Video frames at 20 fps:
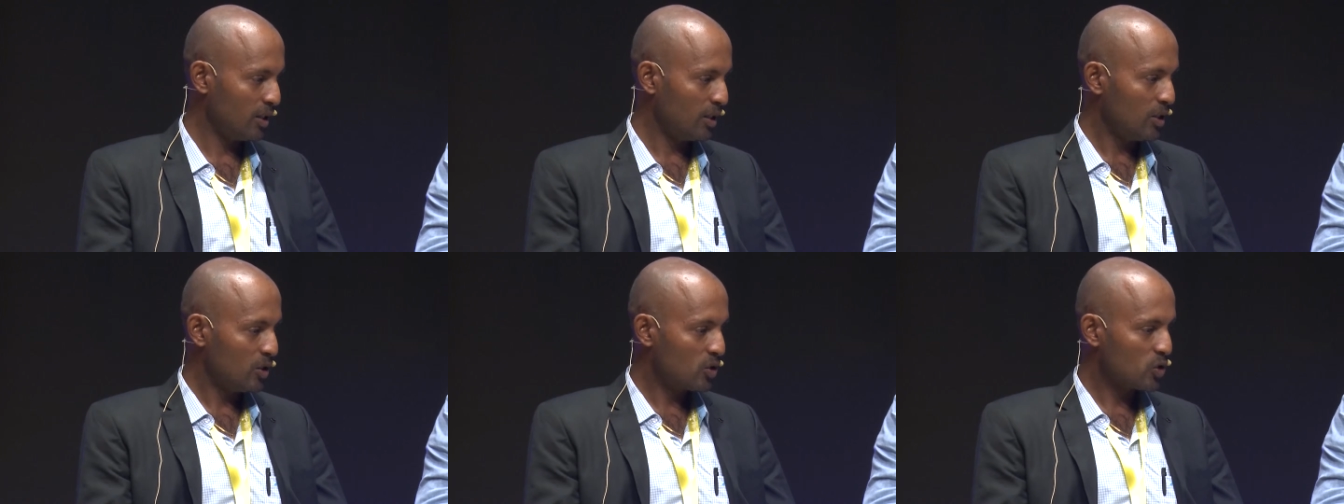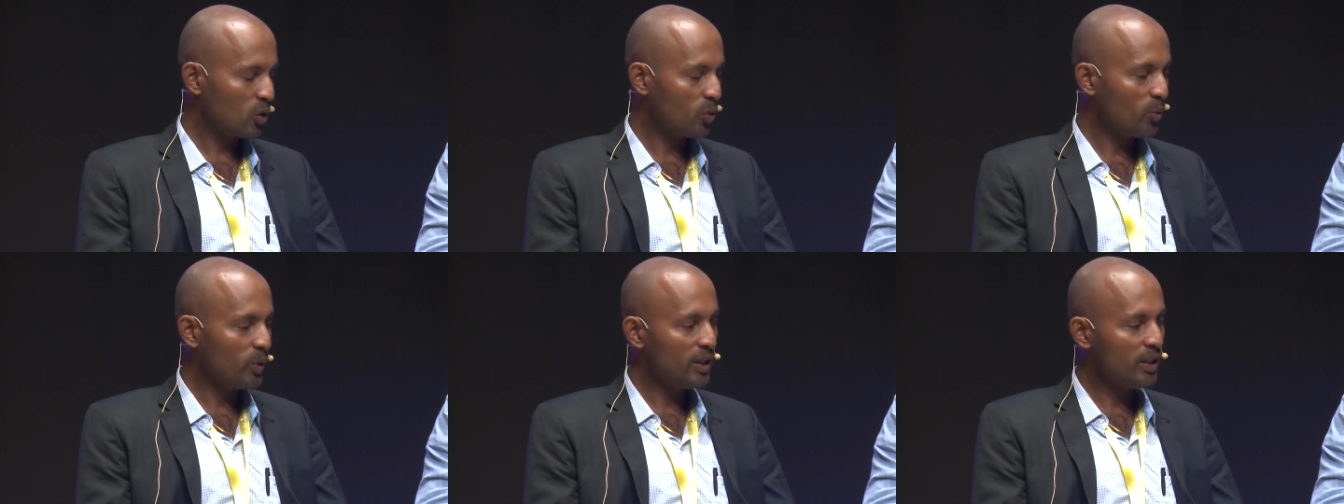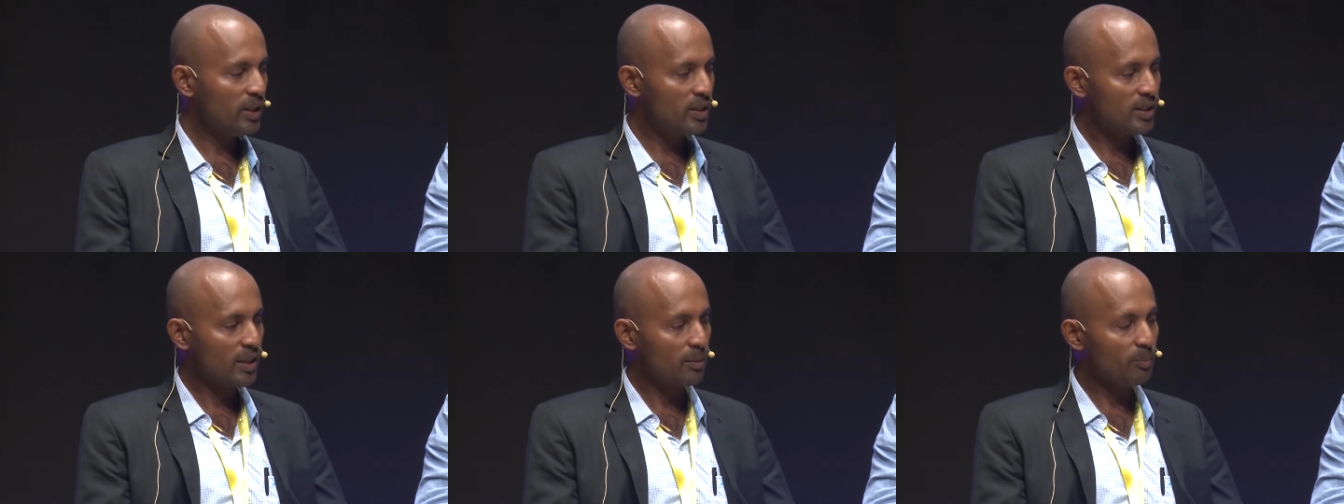So we
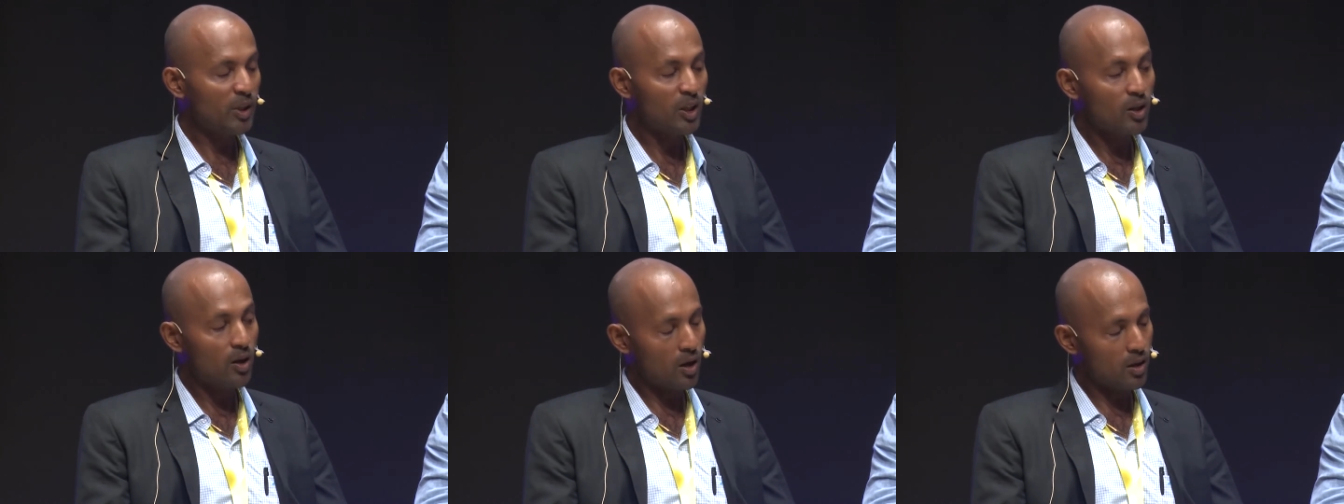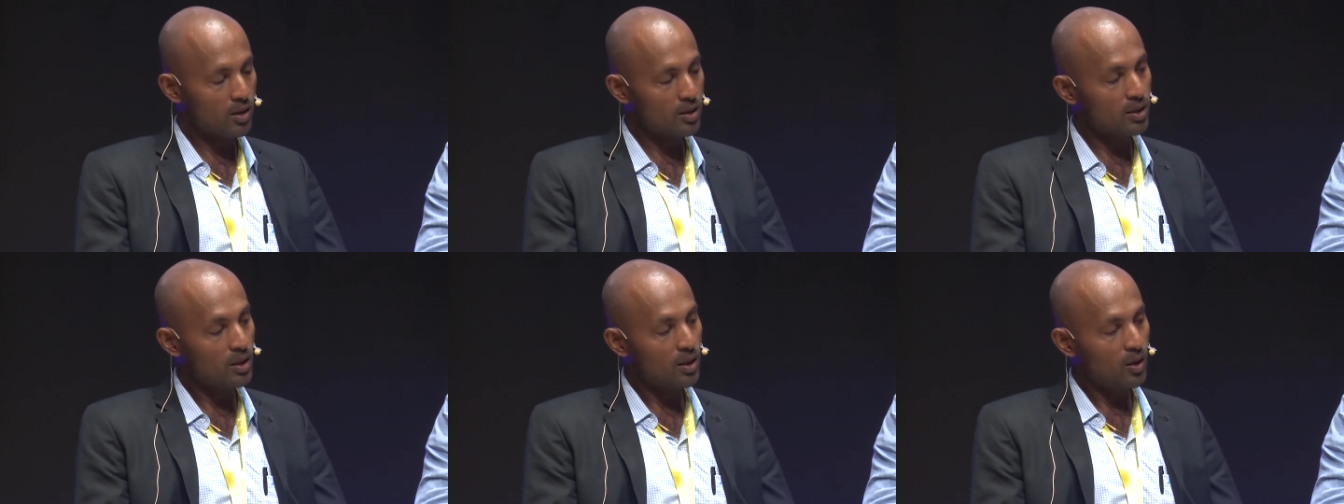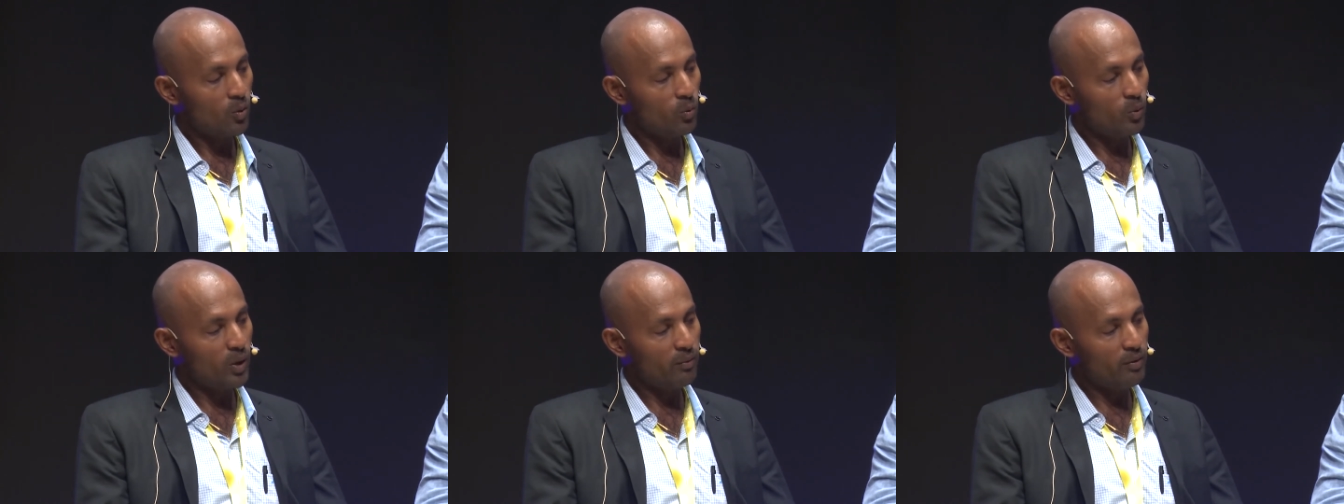decided, because
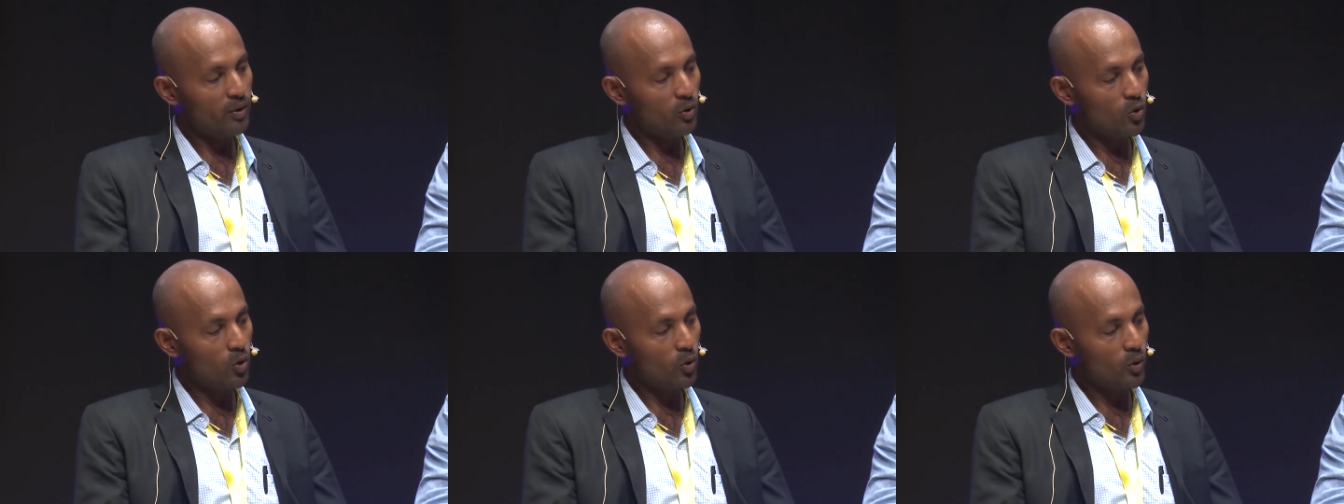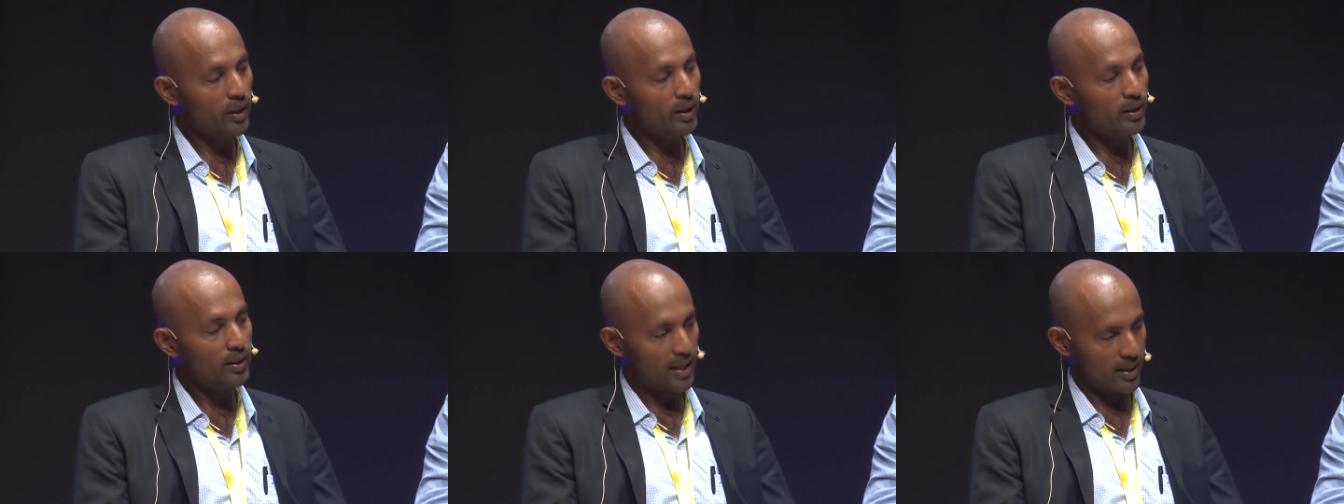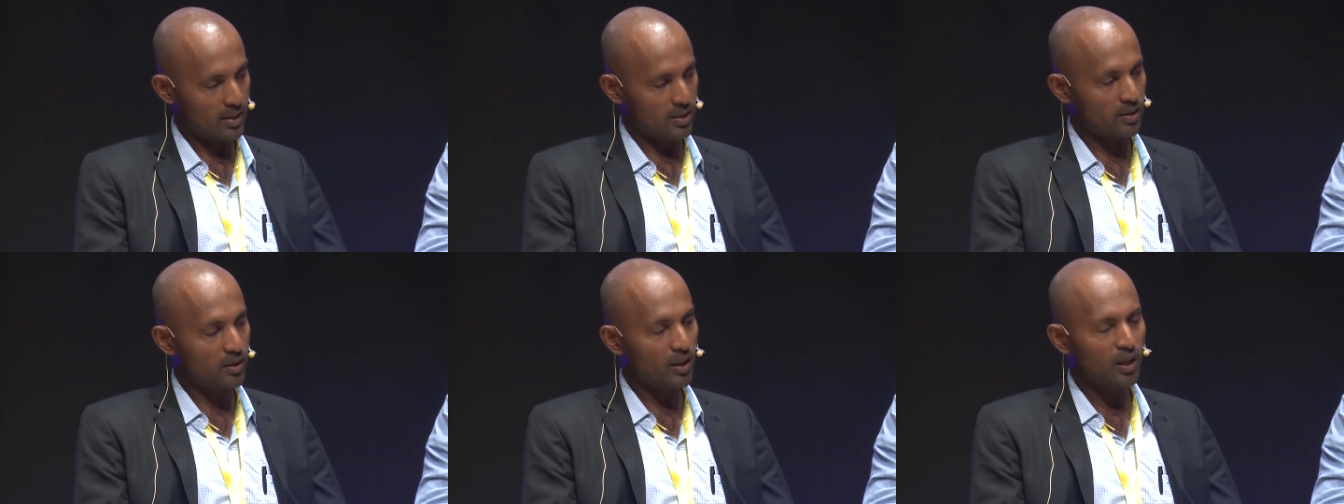when we go in,
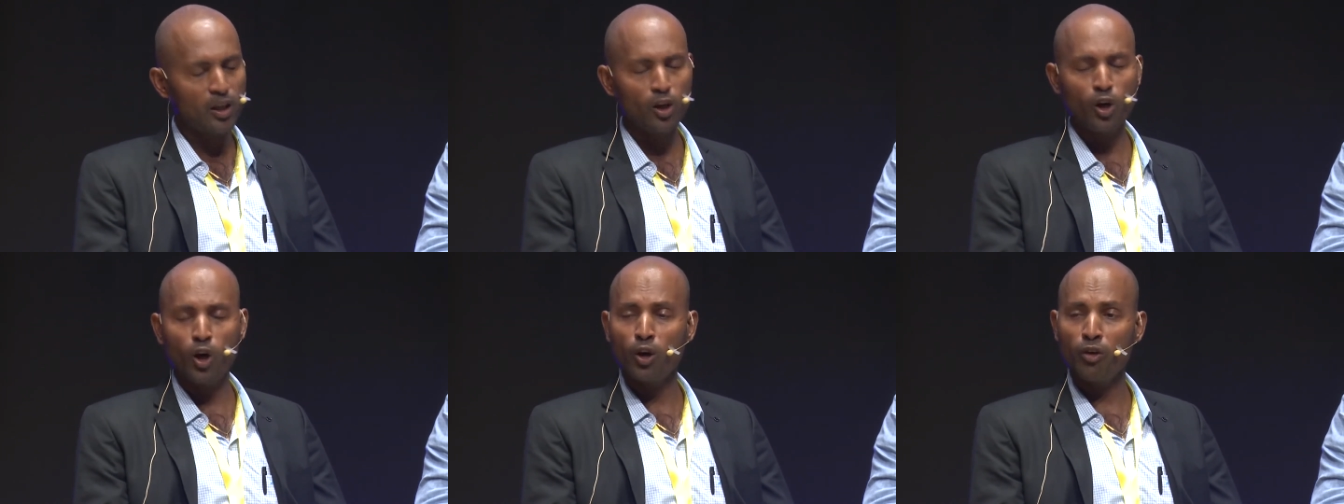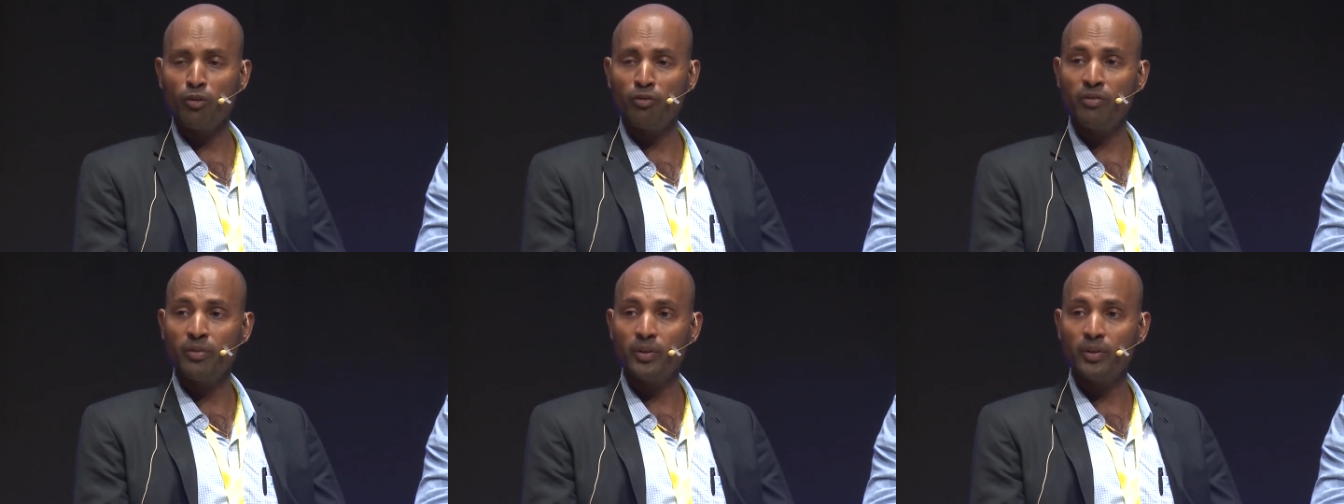yes, there are a lot of,